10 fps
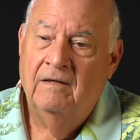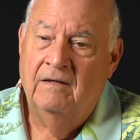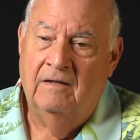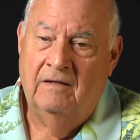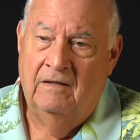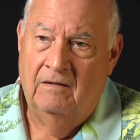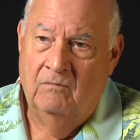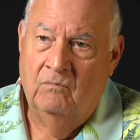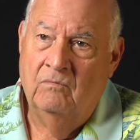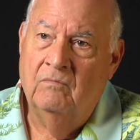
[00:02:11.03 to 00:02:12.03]
and
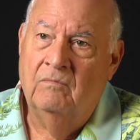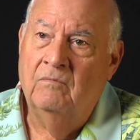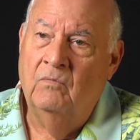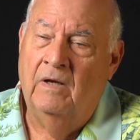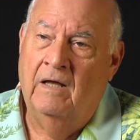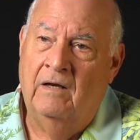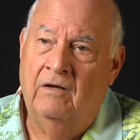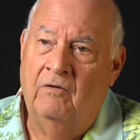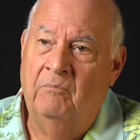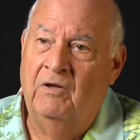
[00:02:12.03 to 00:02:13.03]
then went out
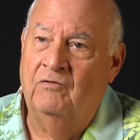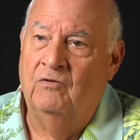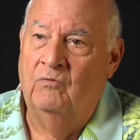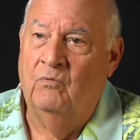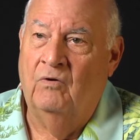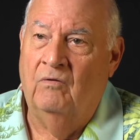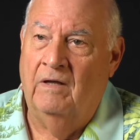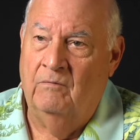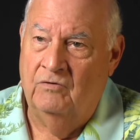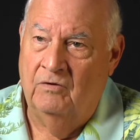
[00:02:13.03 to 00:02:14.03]
into the business world.
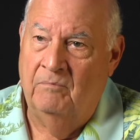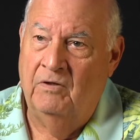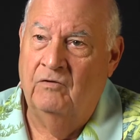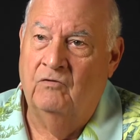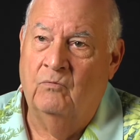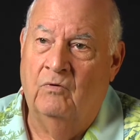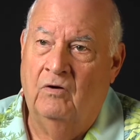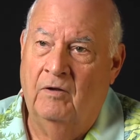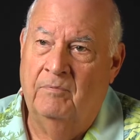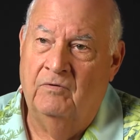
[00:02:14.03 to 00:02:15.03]
I was in the business world up